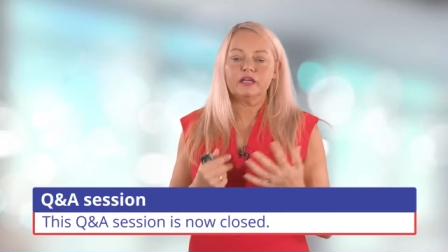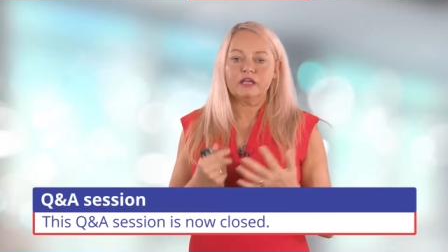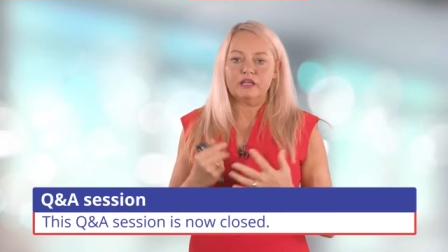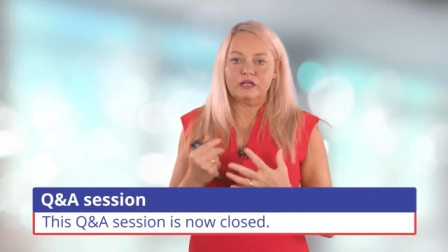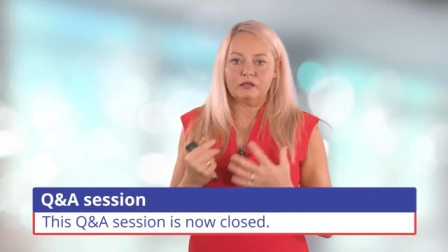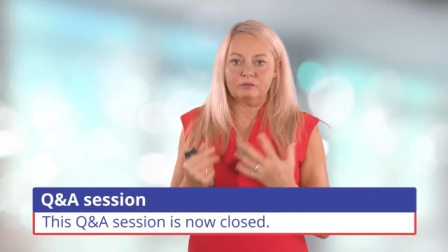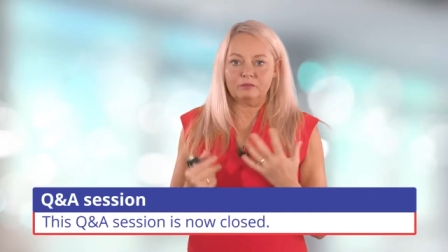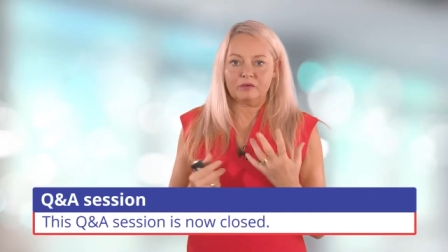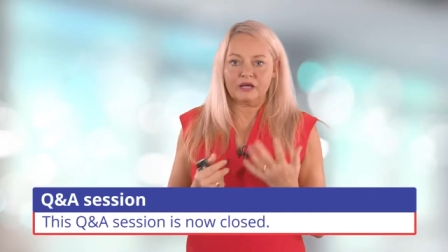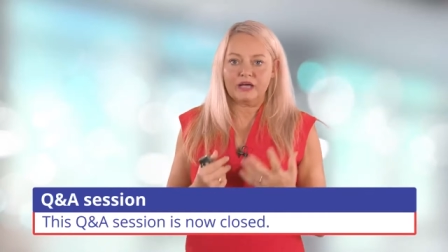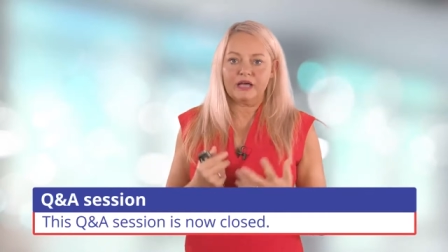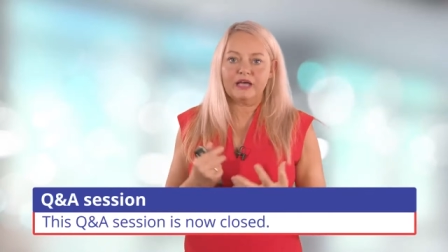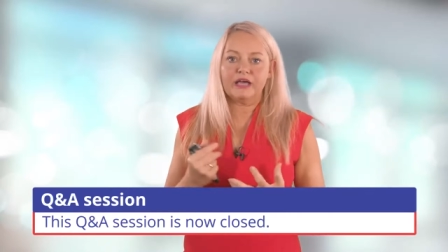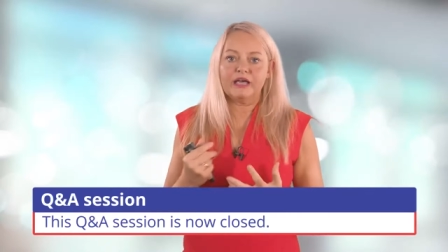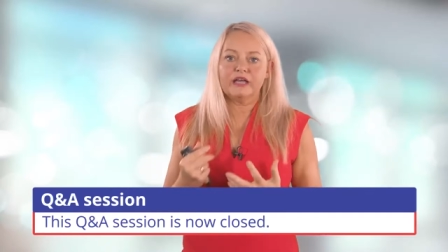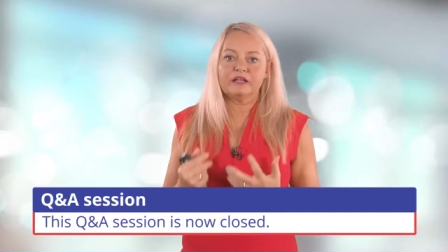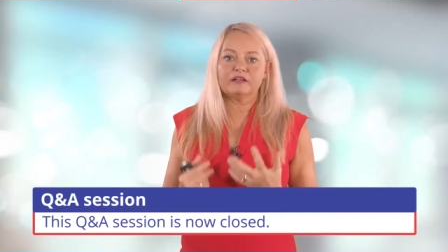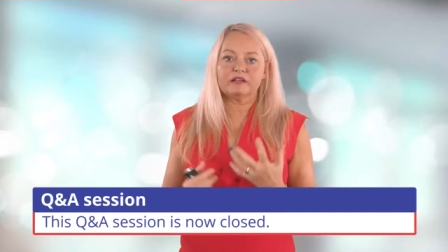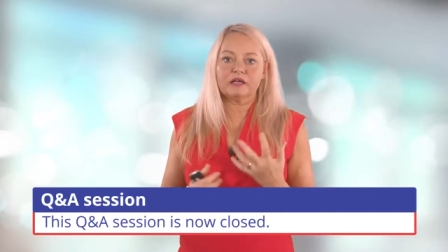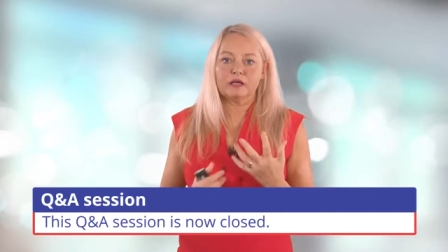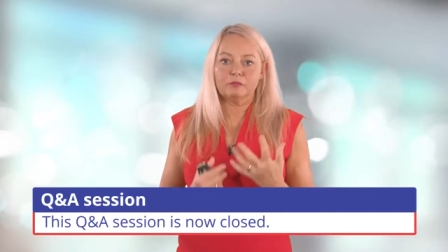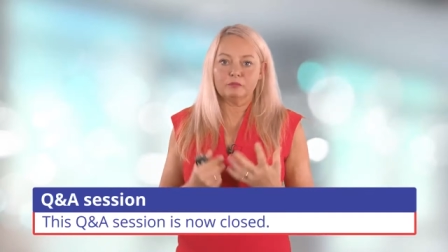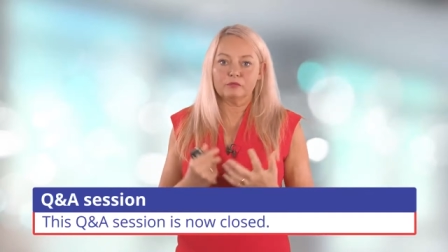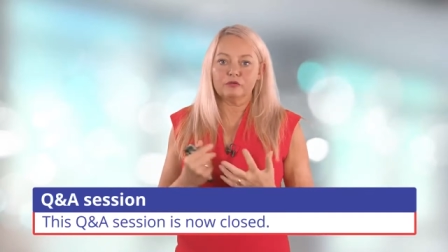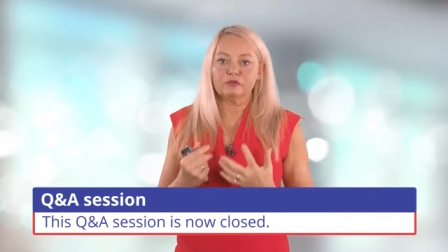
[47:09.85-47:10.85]
in my head
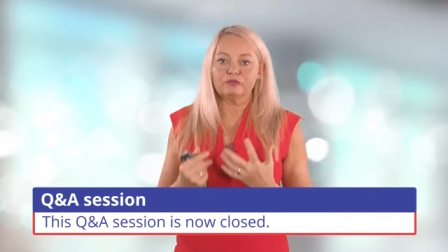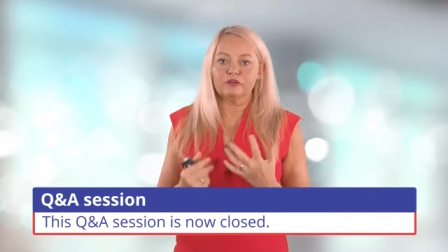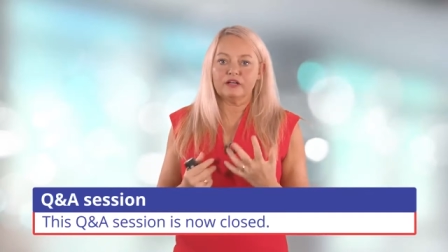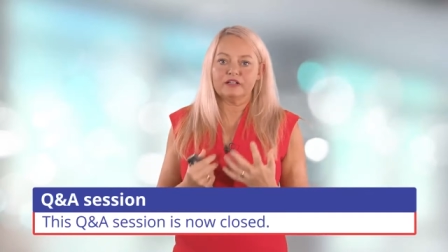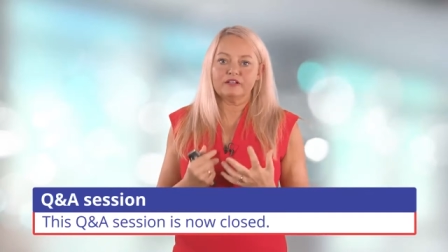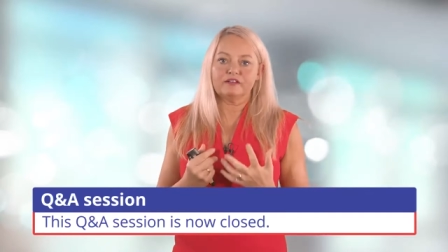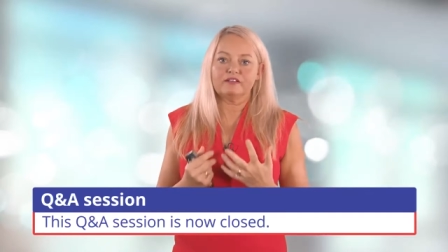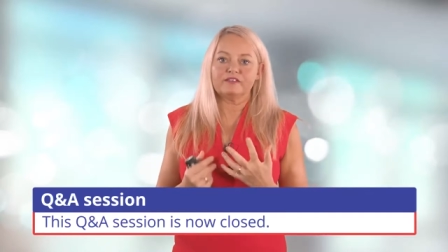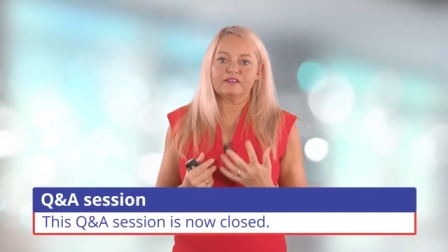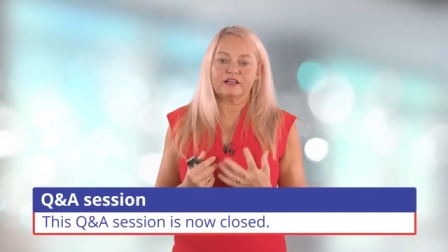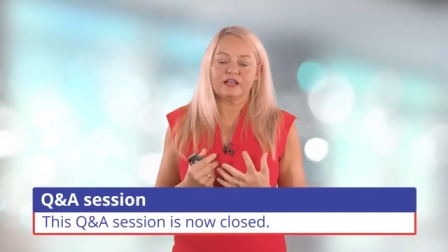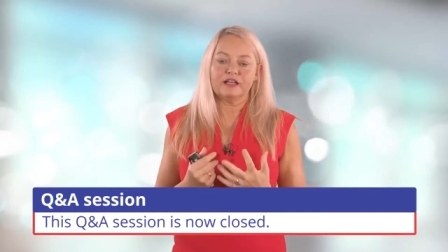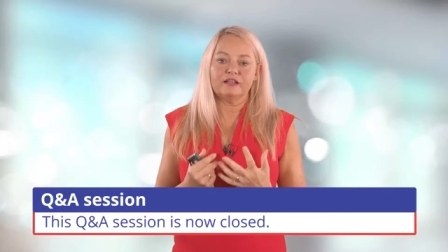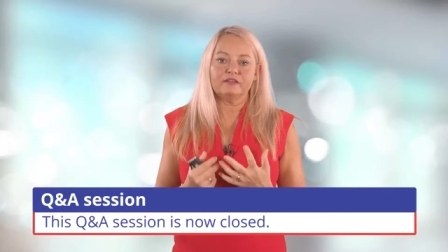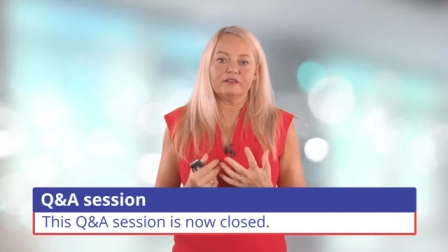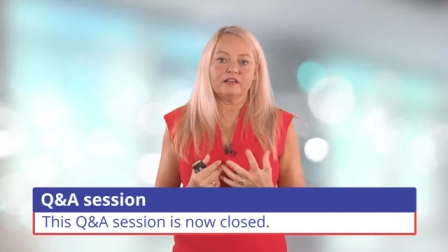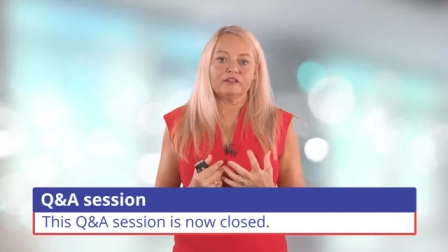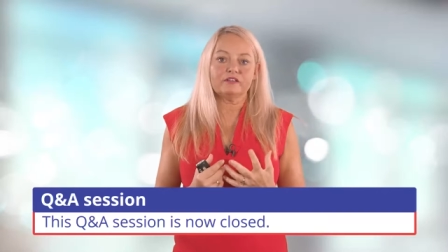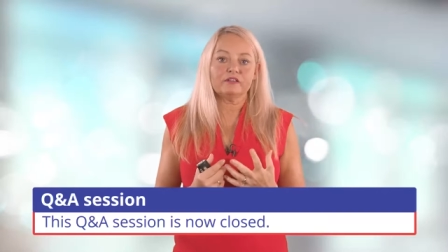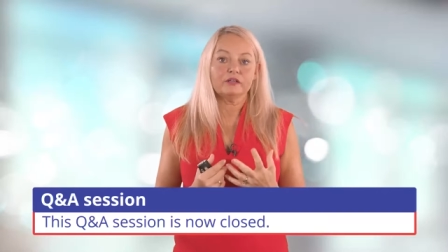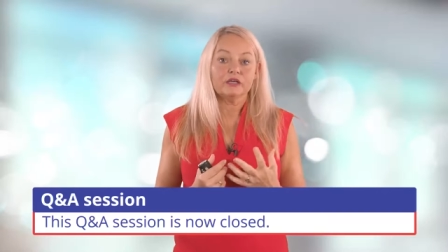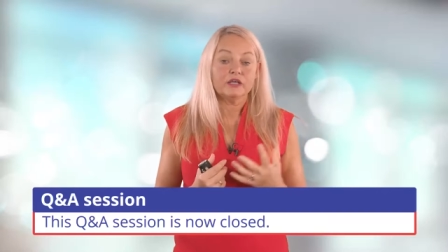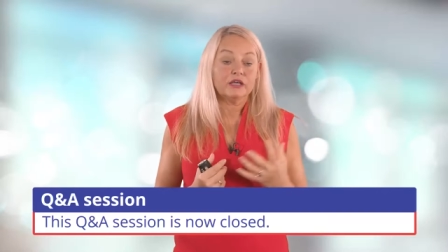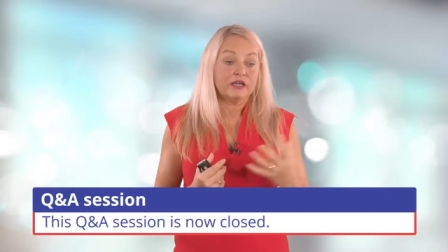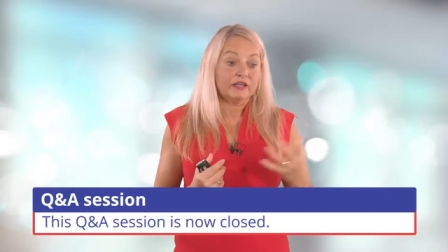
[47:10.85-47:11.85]
I'm already saying this.